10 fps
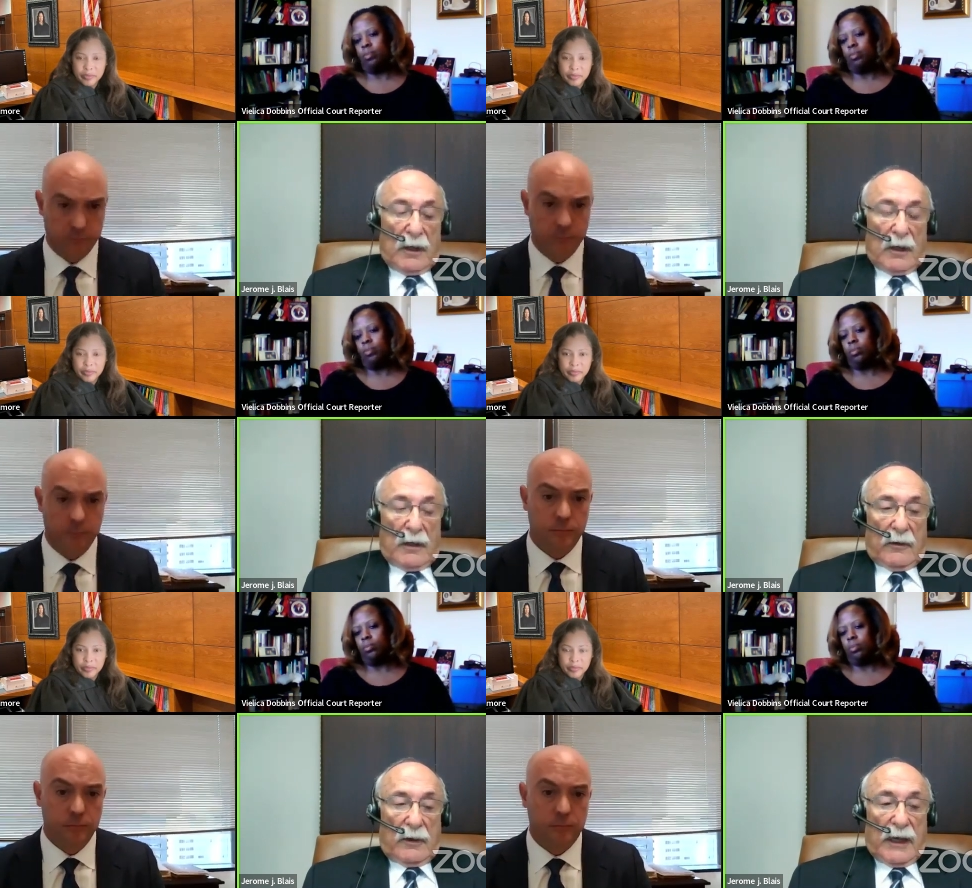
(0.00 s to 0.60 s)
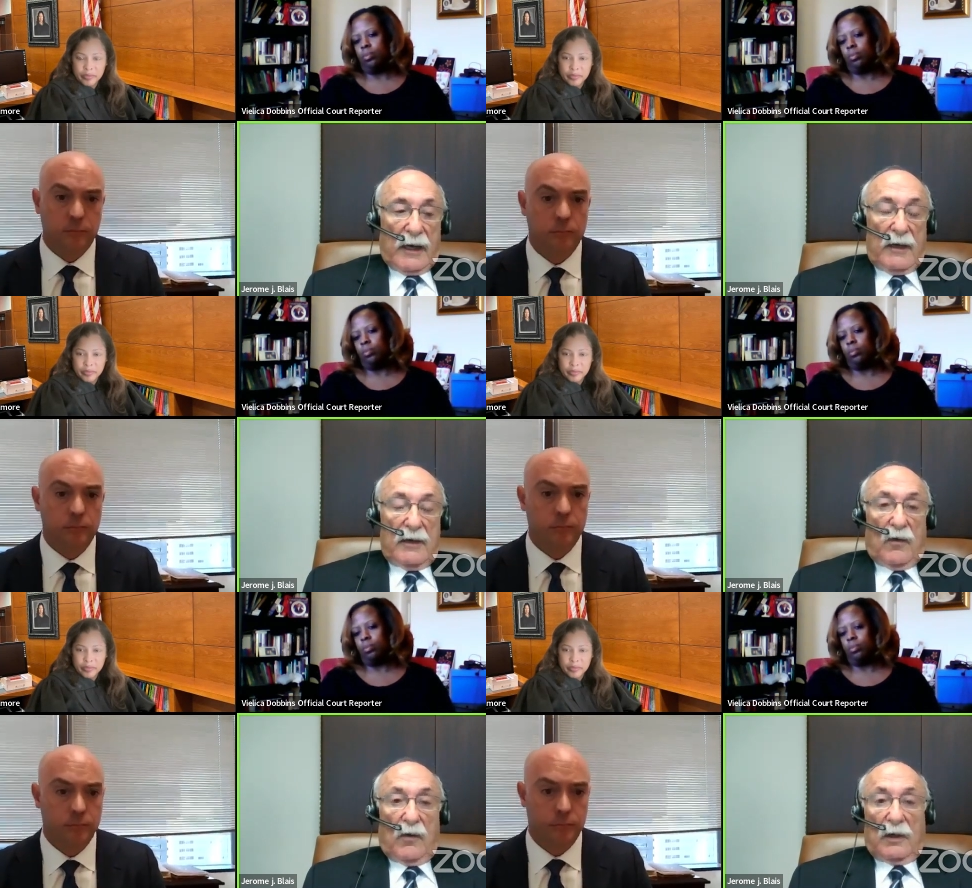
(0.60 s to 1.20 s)
Speaker 1: Uh, the
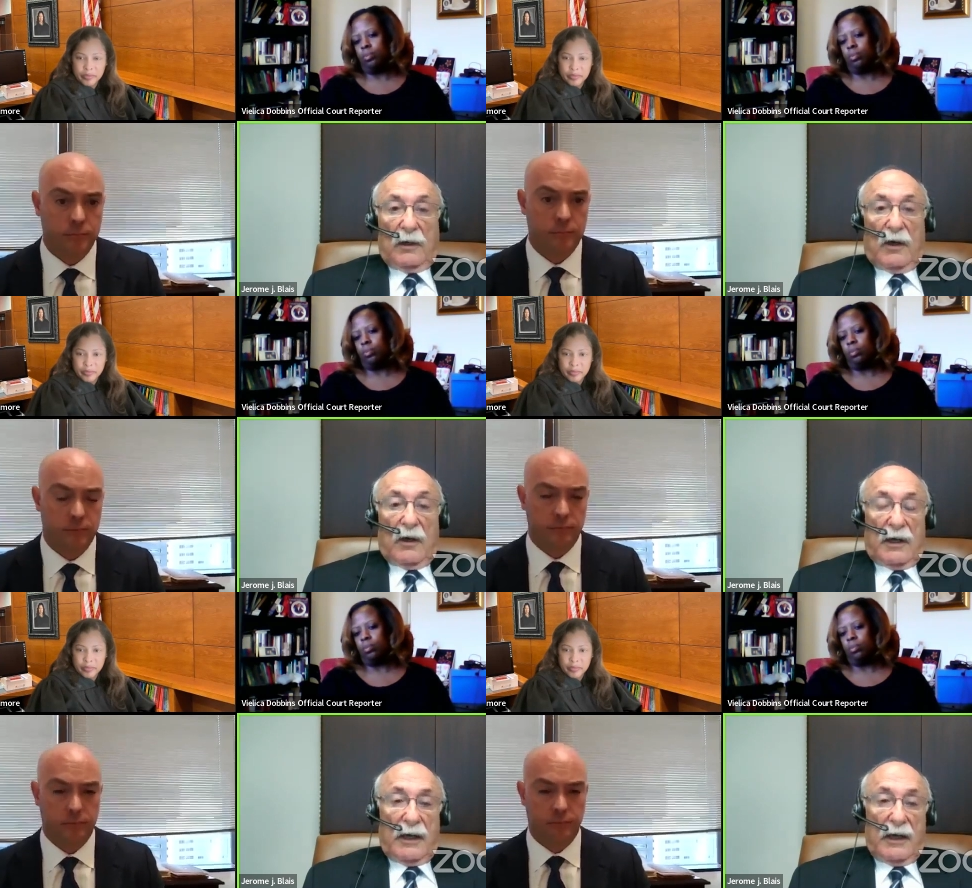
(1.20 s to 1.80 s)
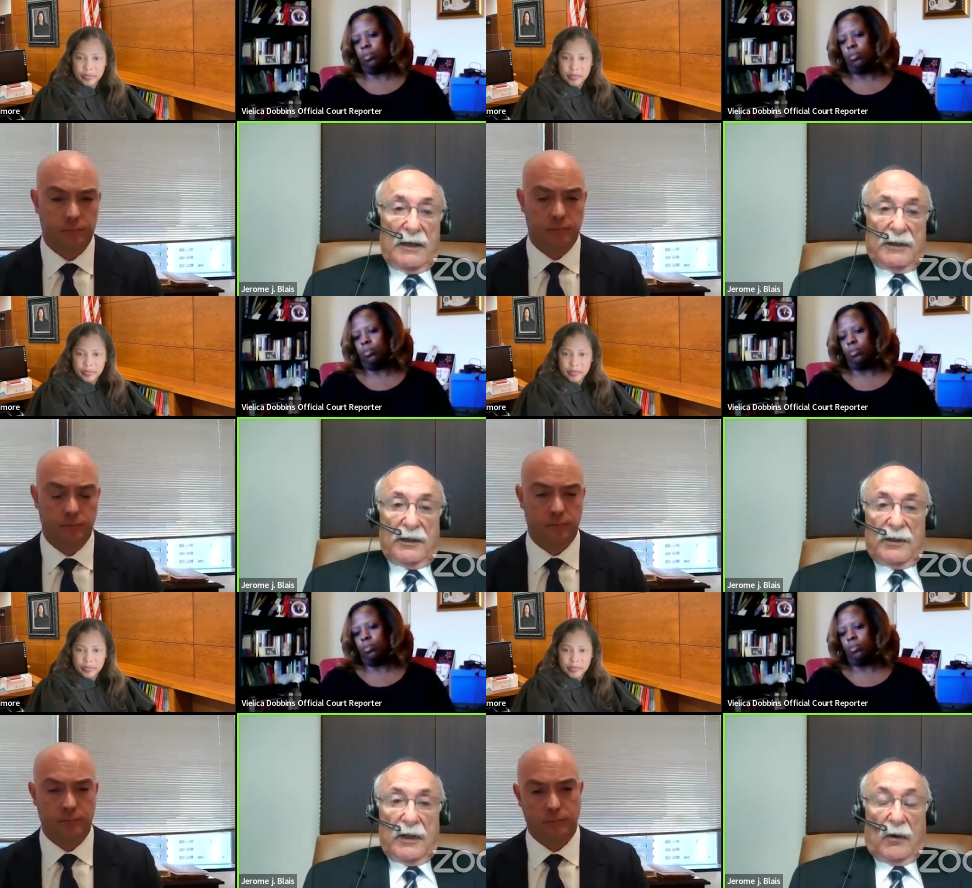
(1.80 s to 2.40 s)
county court at law case
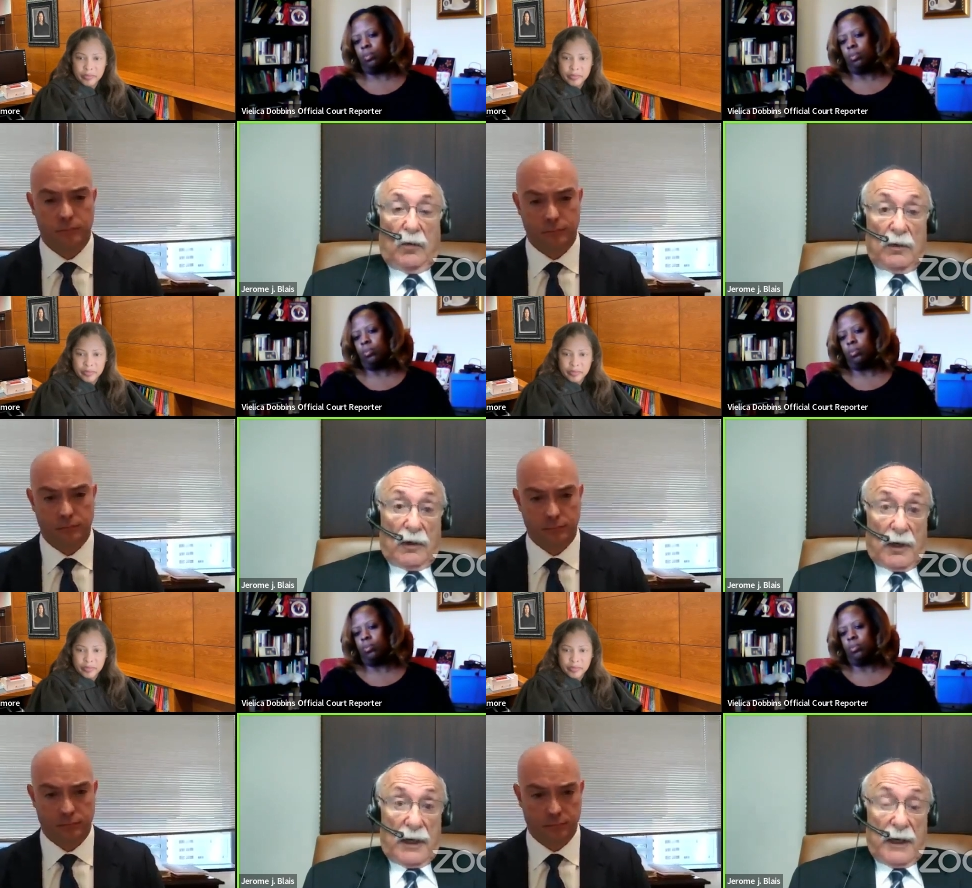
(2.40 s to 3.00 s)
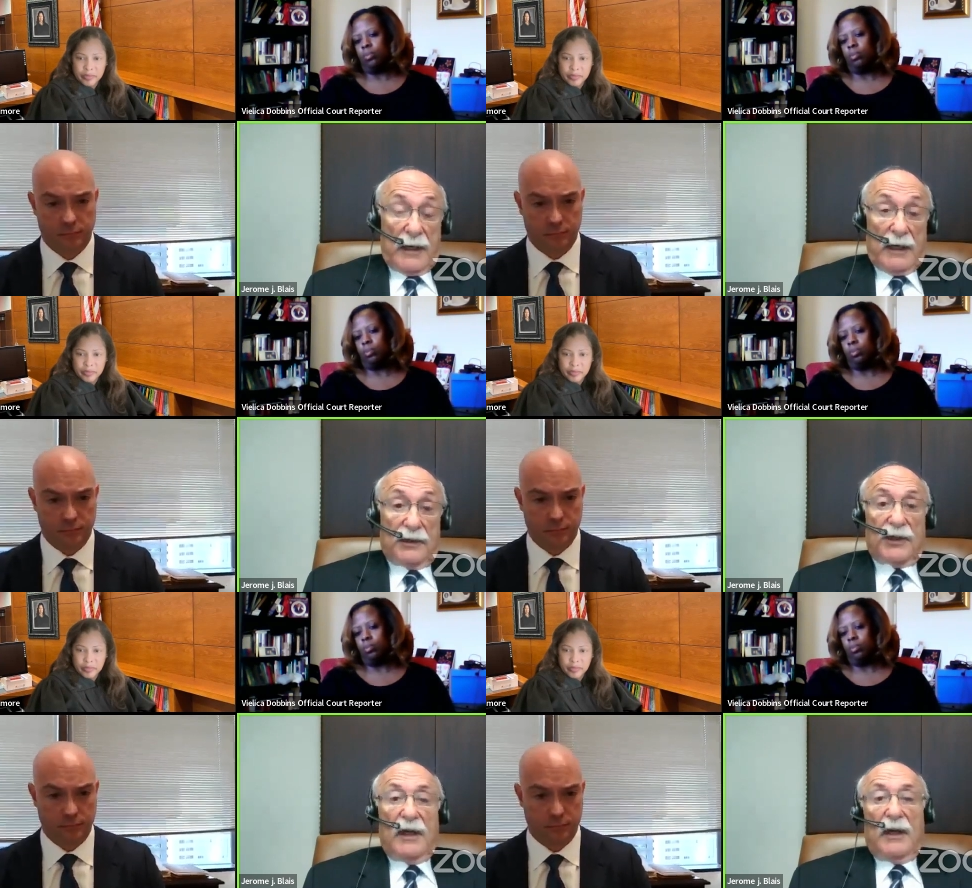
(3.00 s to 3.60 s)
is the older
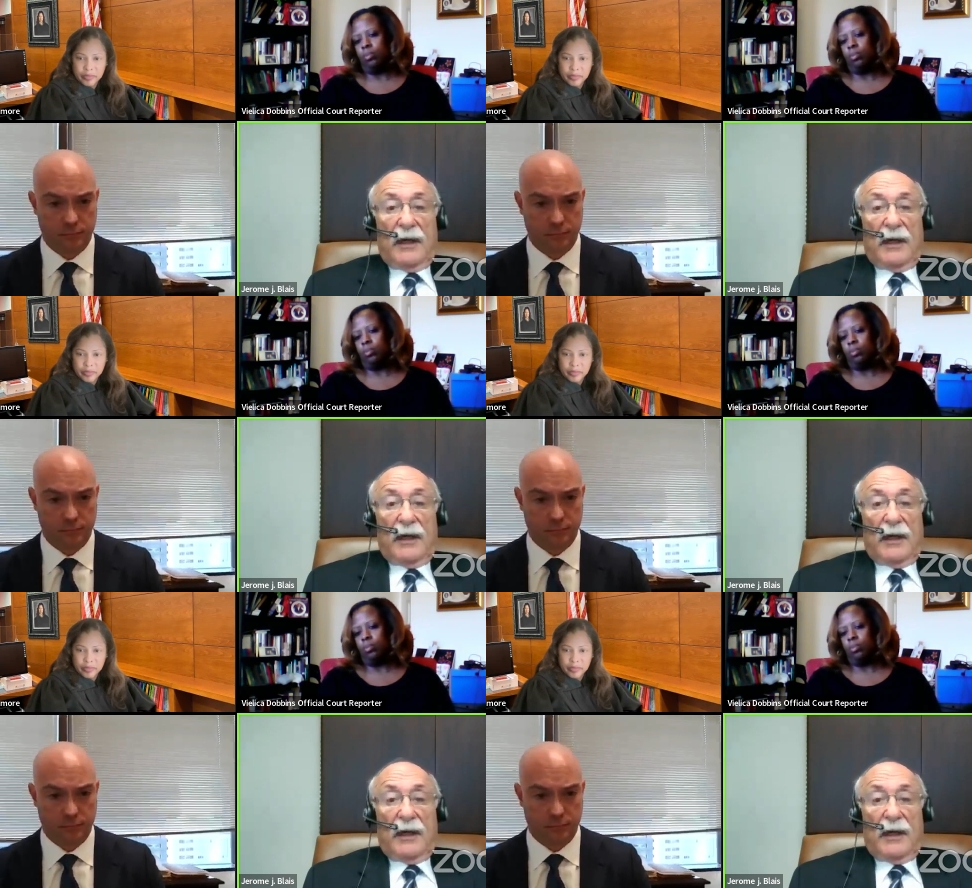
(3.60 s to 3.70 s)
case.